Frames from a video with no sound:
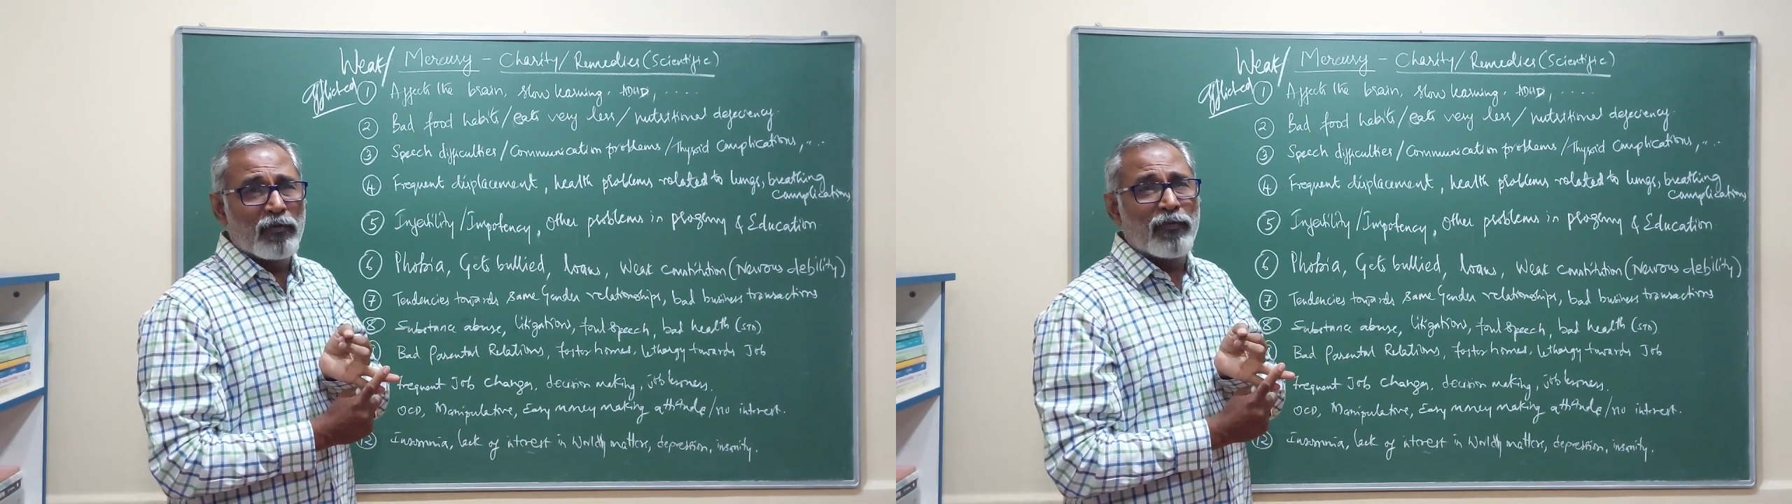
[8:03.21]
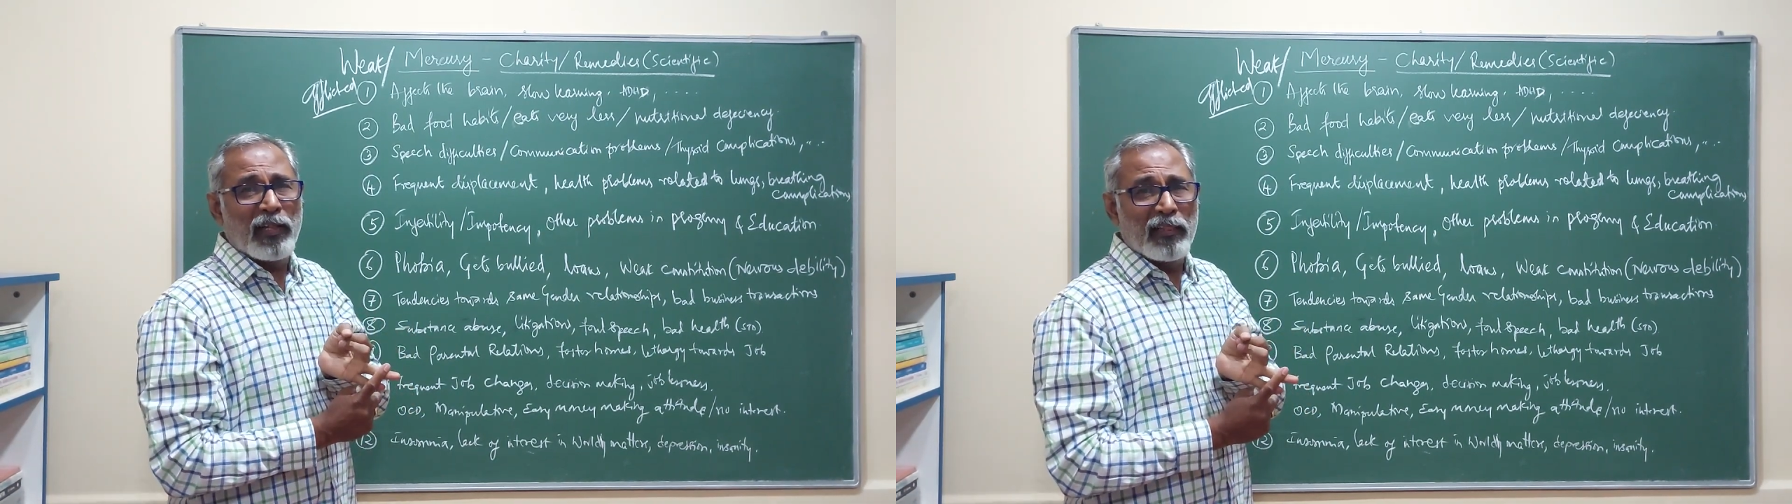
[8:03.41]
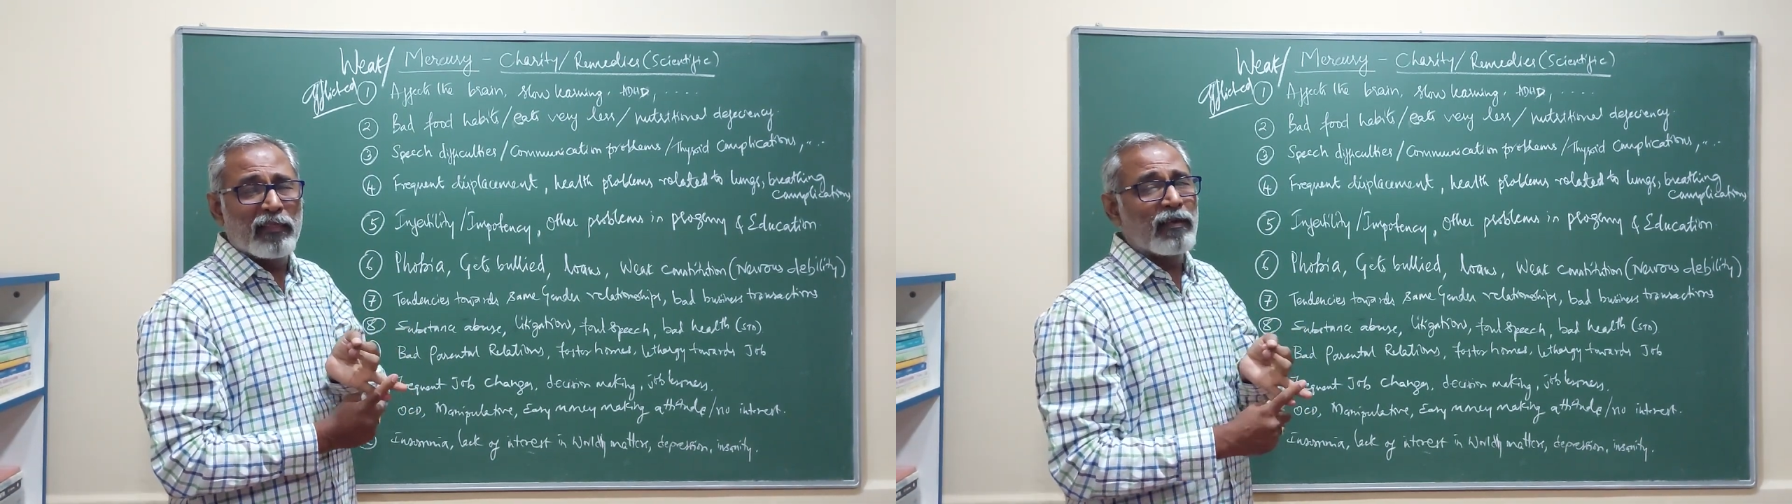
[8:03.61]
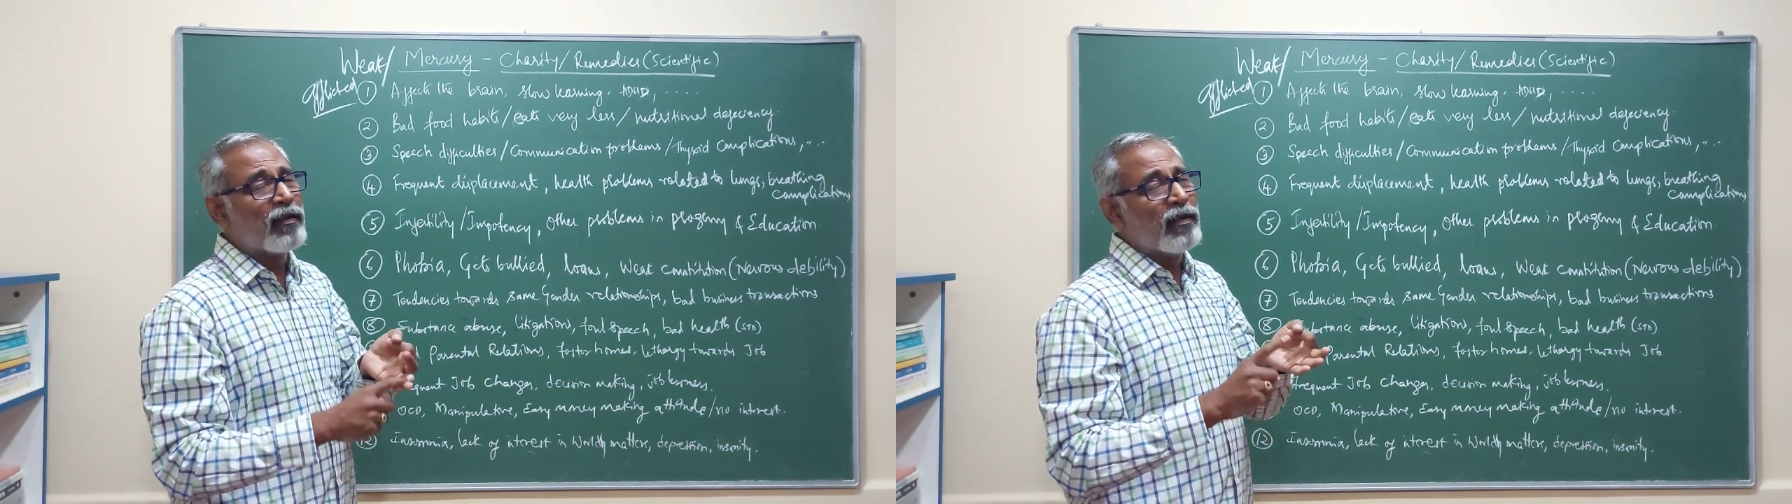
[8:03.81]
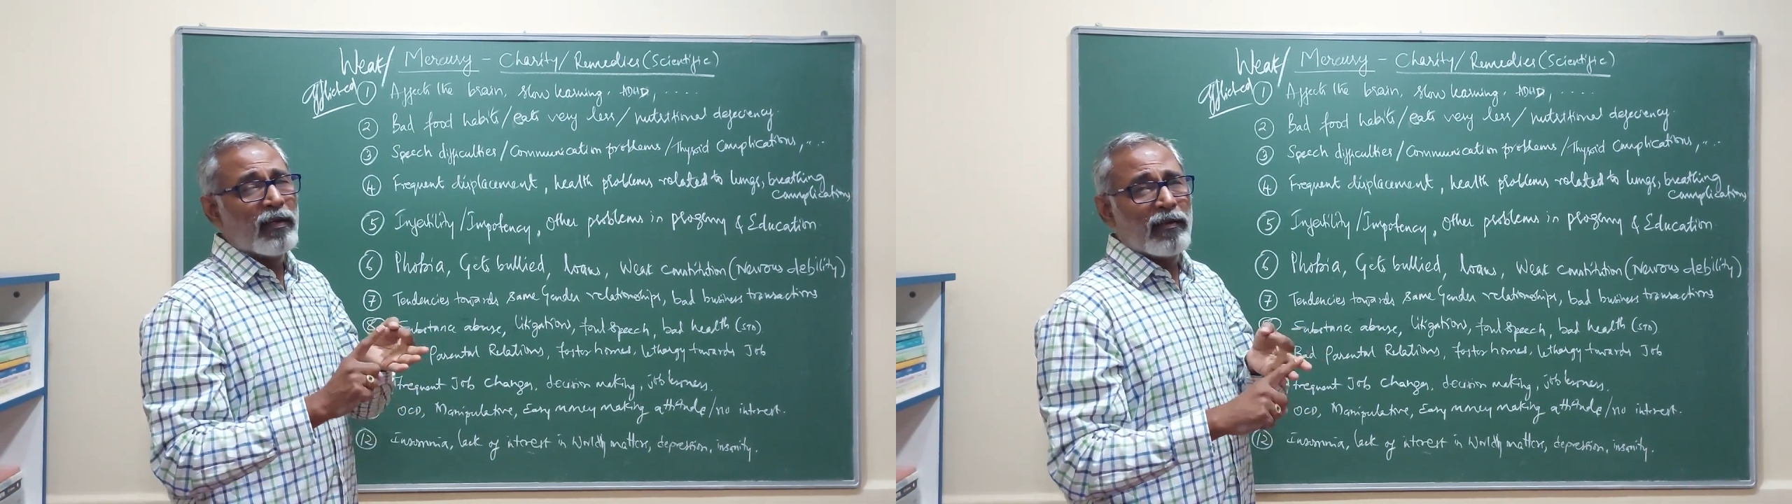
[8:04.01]
wealth,
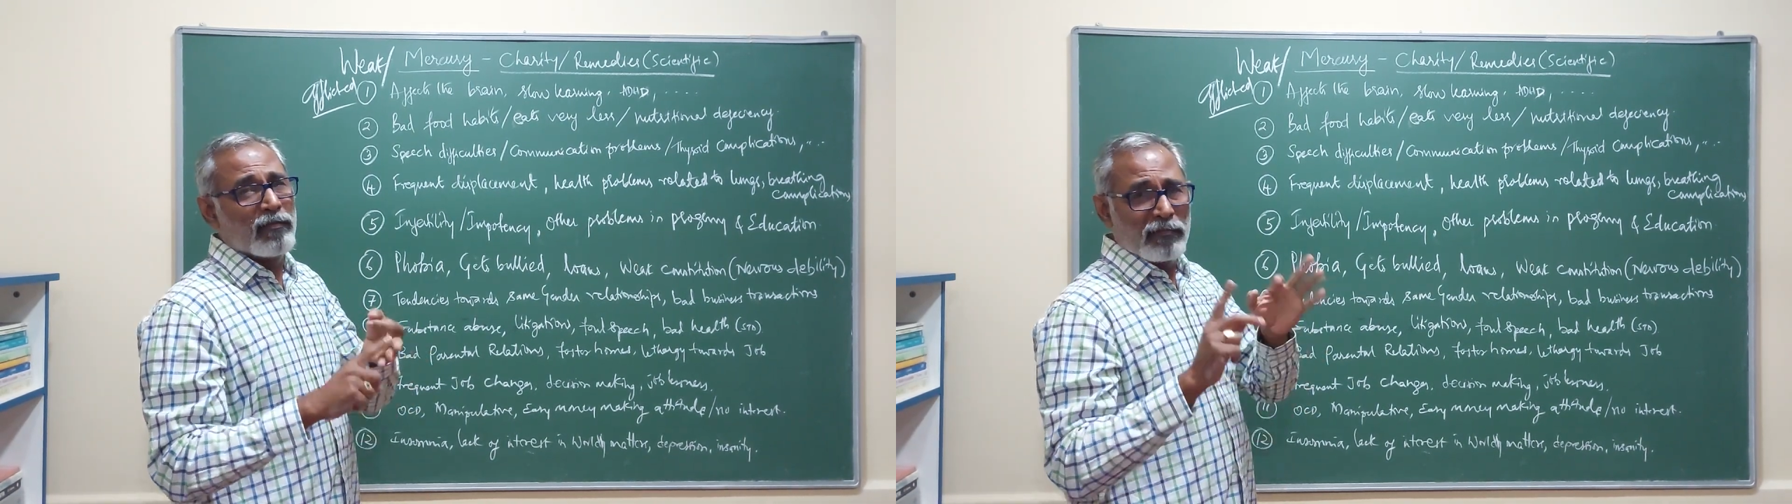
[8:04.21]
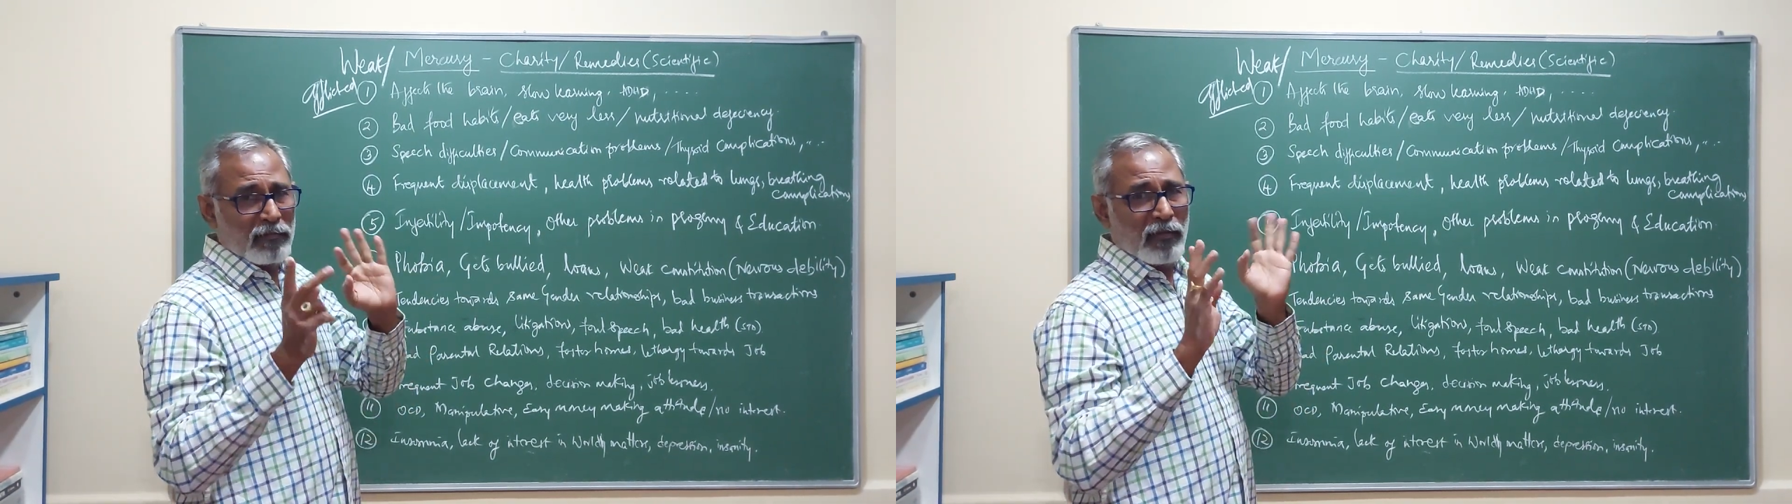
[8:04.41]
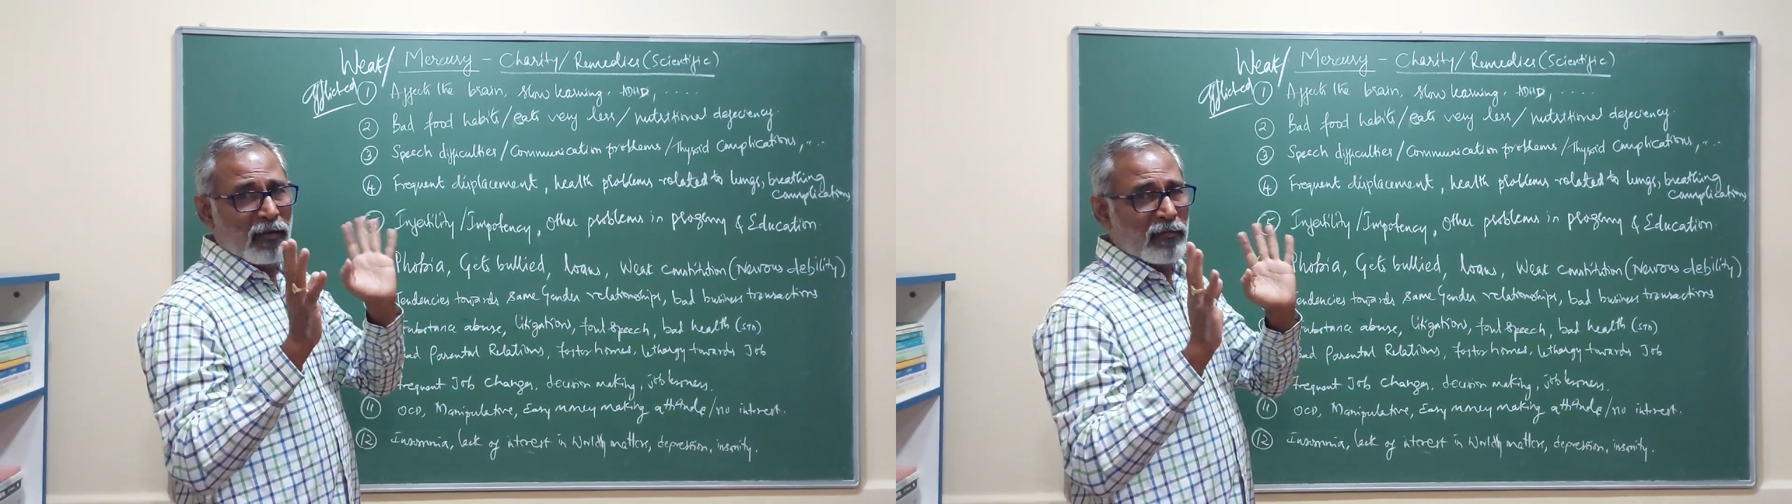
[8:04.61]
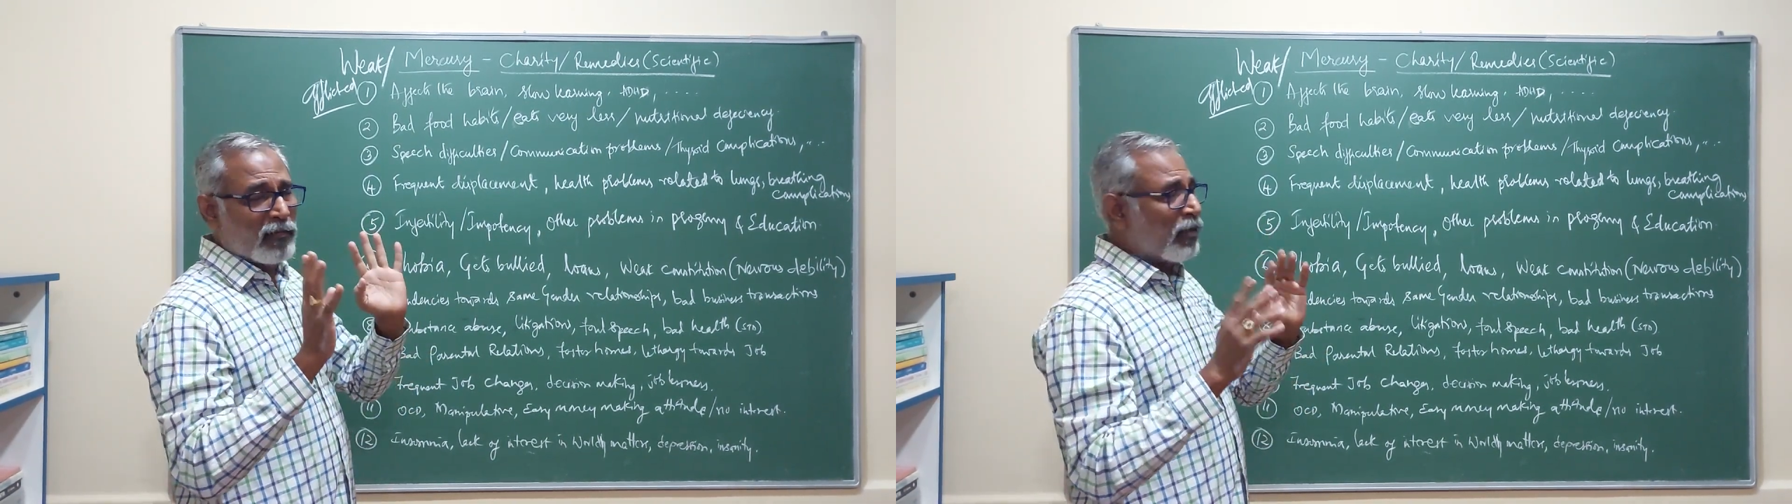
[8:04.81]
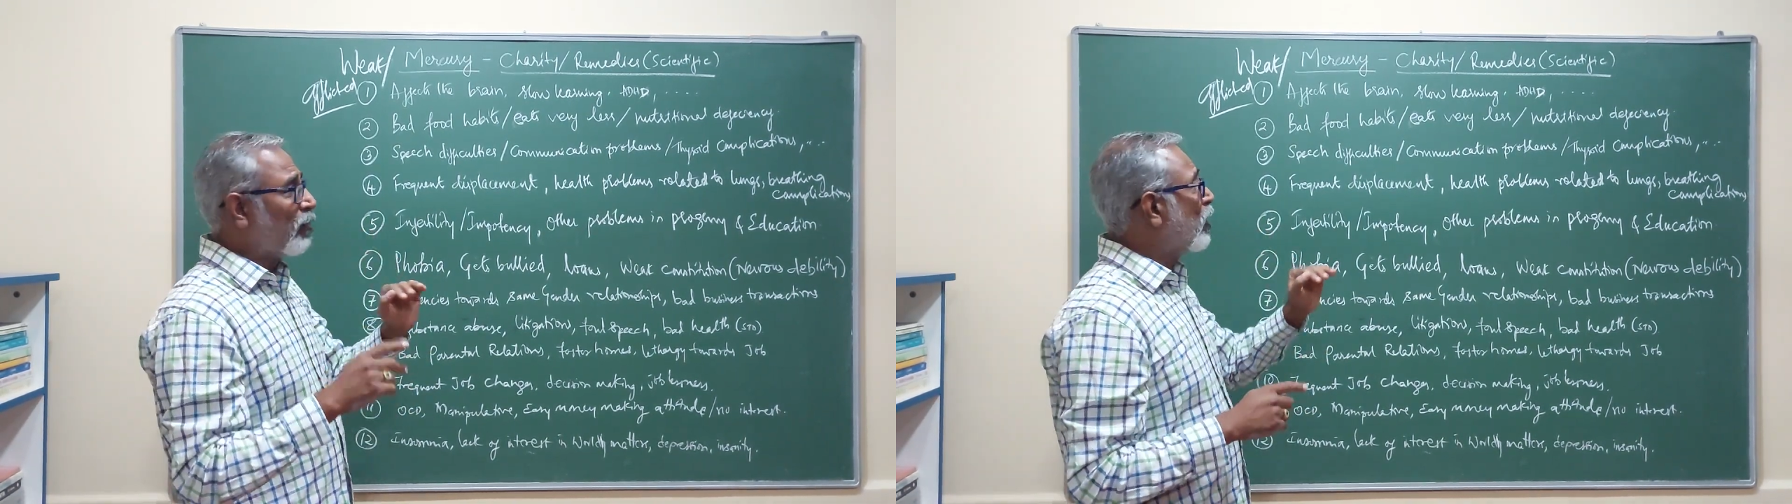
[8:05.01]

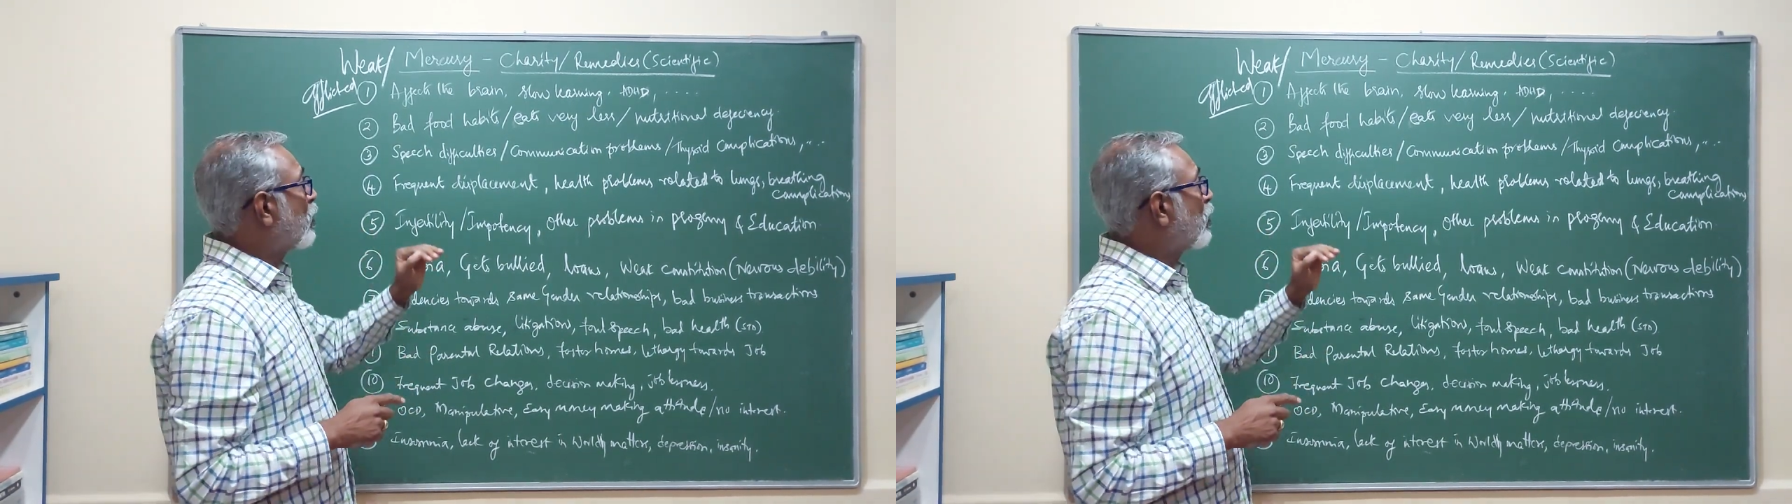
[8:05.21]
I have